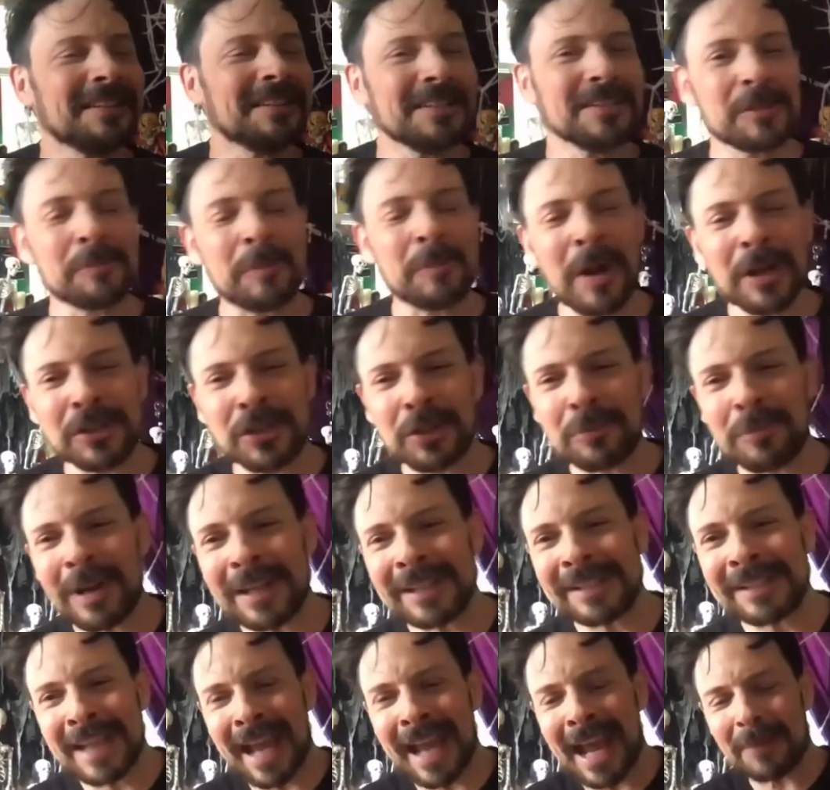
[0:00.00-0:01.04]
Sponsored by
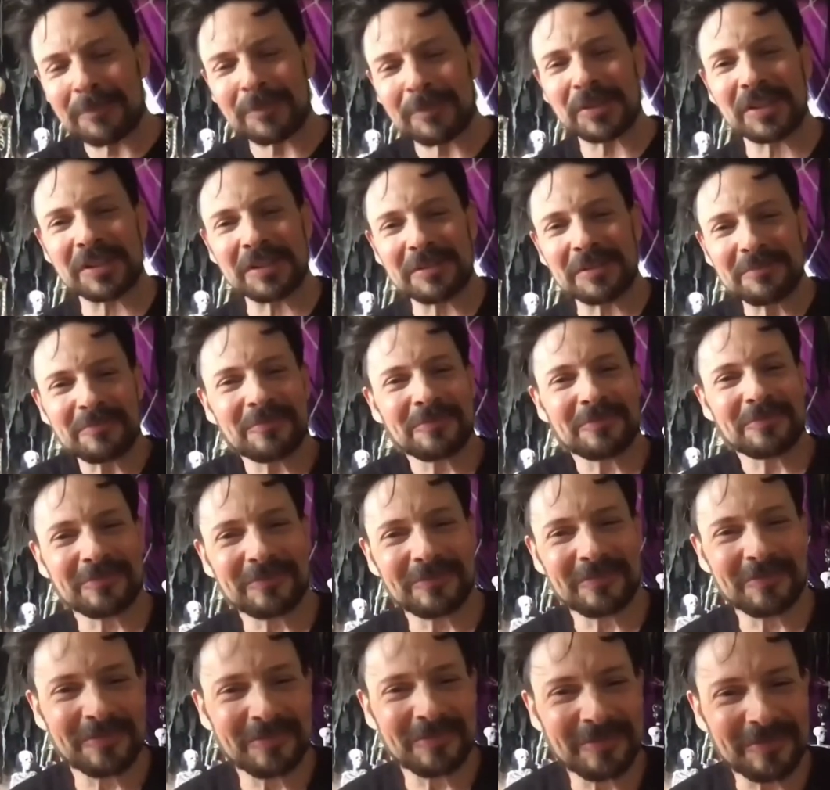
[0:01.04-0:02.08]
Zapp's.
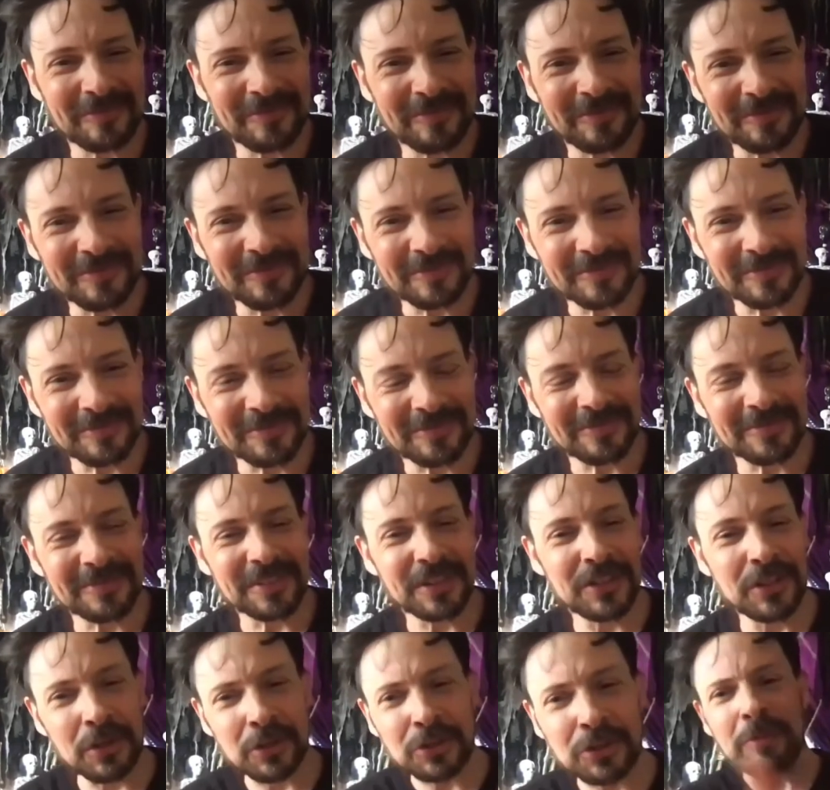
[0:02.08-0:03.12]

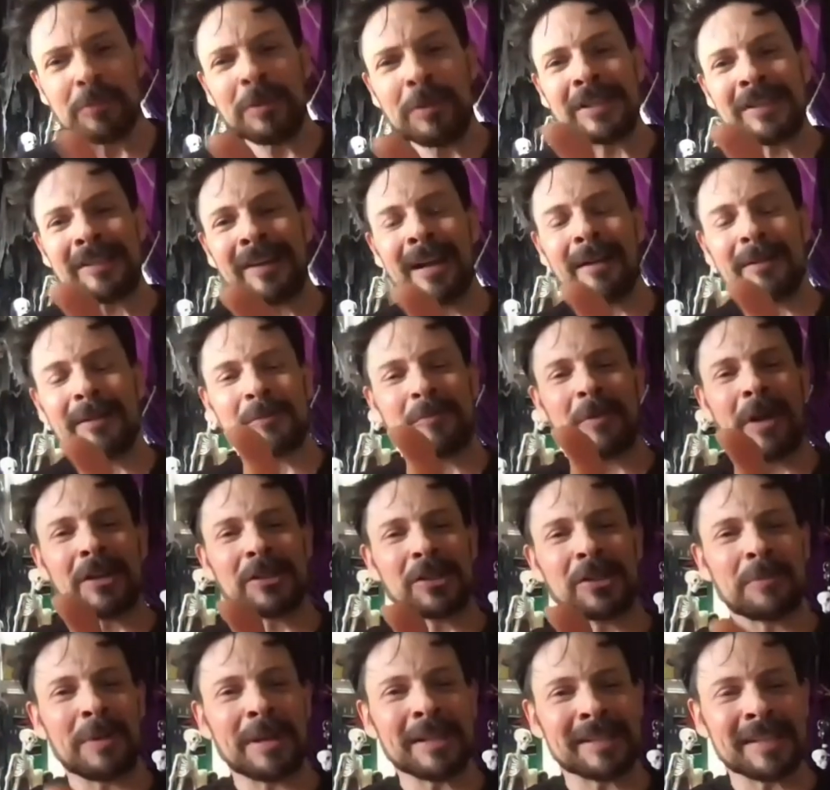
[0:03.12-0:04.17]
You should be
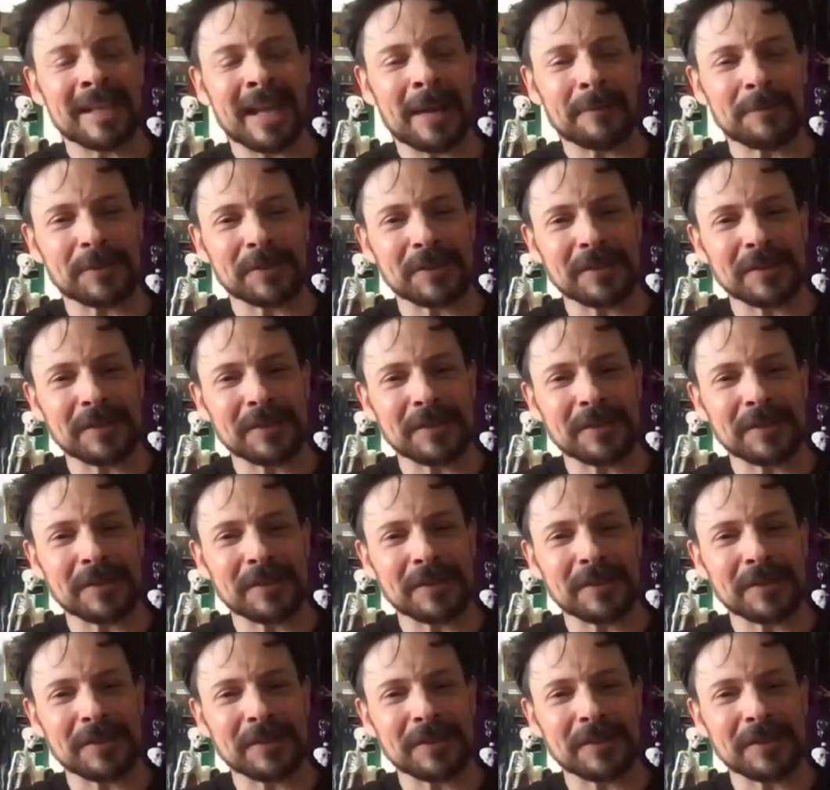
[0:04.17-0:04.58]
sponsored by Zapp's.